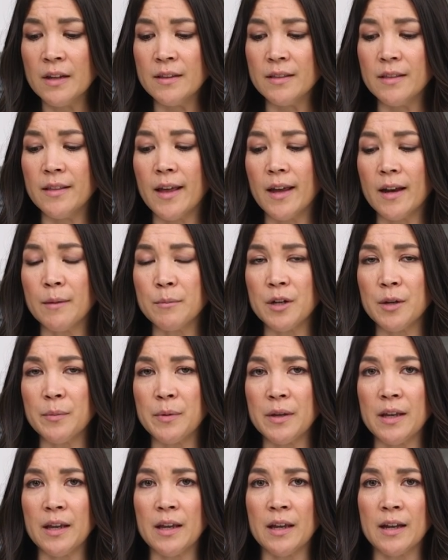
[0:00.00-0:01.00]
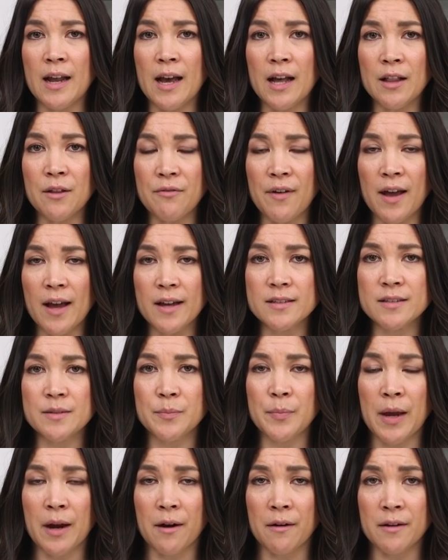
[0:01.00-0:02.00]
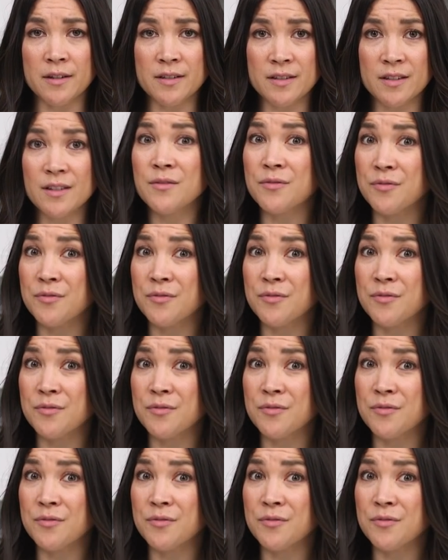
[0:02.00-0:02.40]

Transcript: Then I'm gonna be in Halifax, Paris,